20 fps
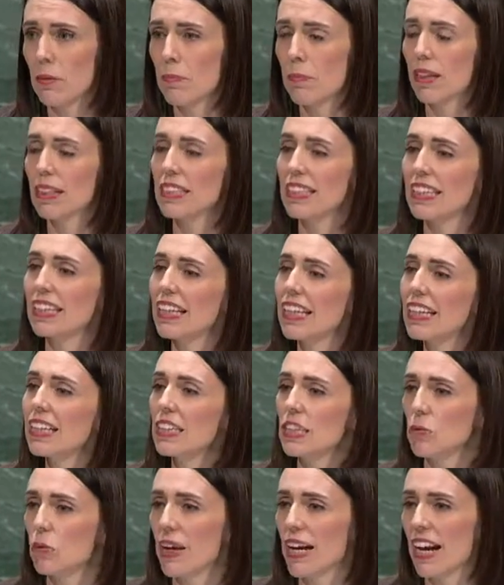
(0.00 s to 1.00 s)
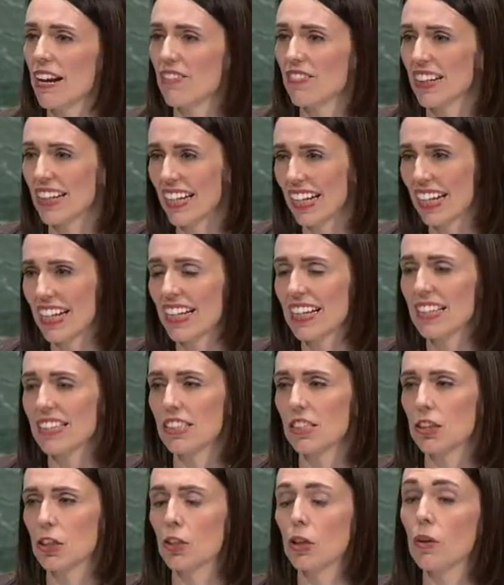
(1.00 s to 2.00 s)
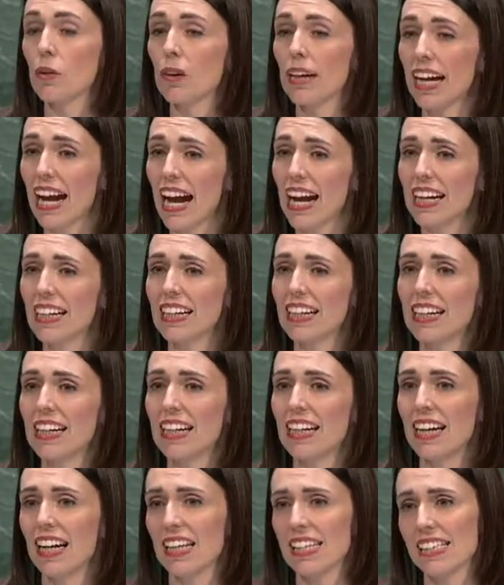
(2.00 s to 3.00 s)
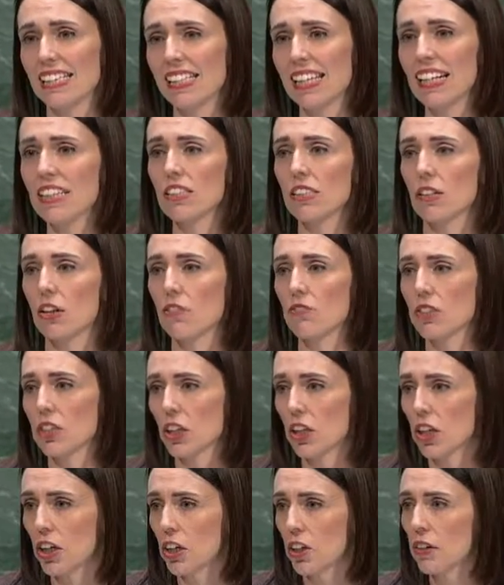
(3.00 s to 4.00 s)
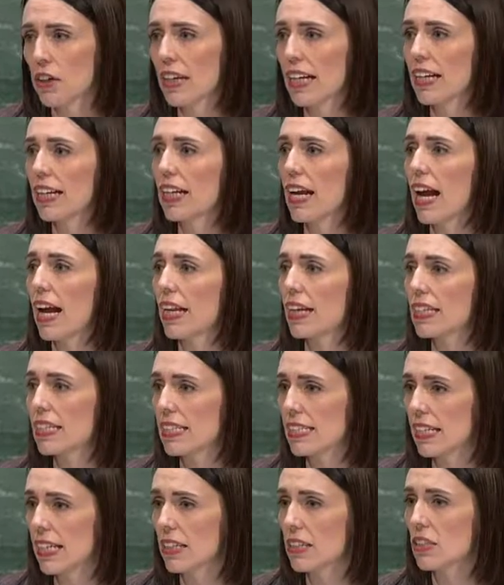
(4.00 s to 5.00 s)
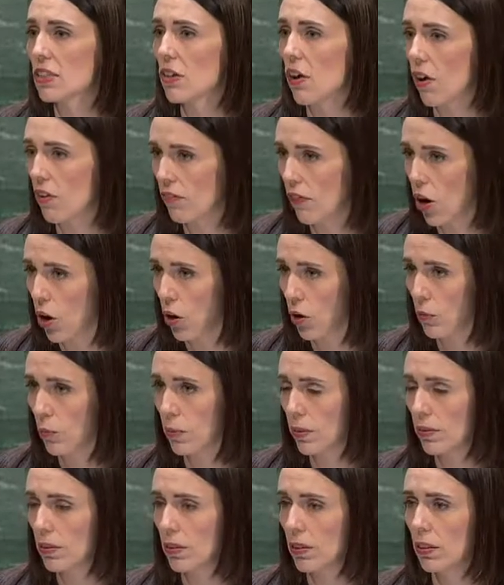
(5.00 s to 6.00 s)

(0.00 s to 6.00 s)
but as leaders, we have the keys to create a sense of security and a sense of hope.